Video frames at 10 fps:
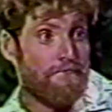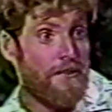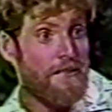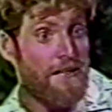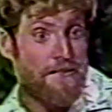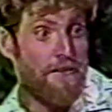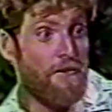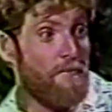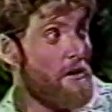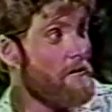In case I
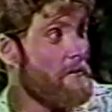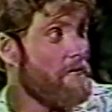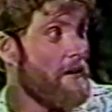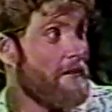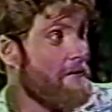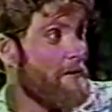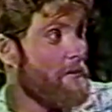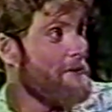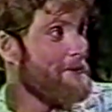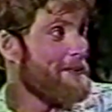knew the boat would be found. I knew the
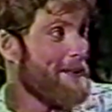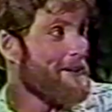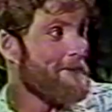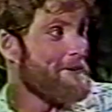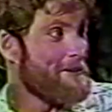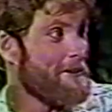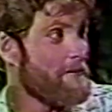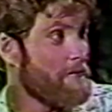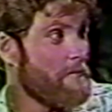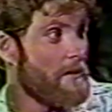boat would take care of
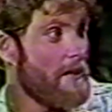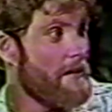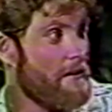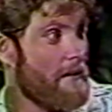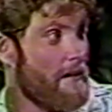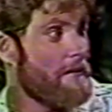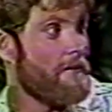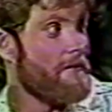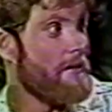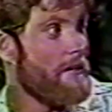itself, but I didn't think I could
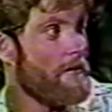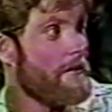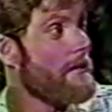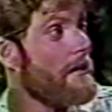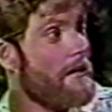live that long.